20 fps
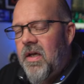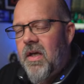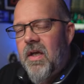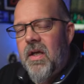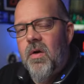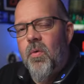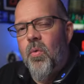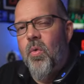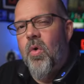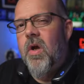
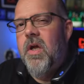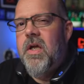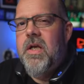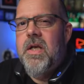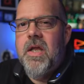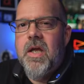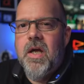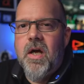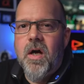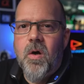And right
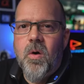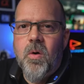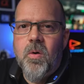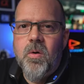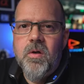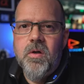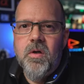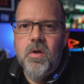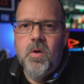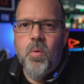
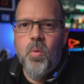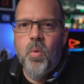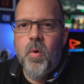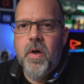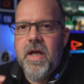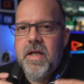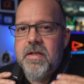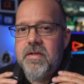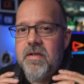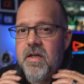now,
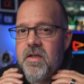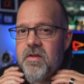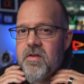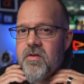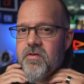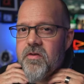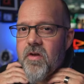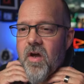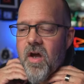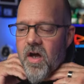when I take
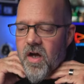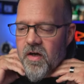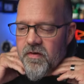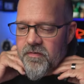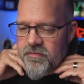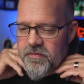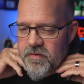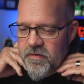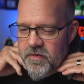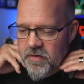this
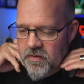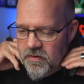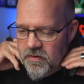off,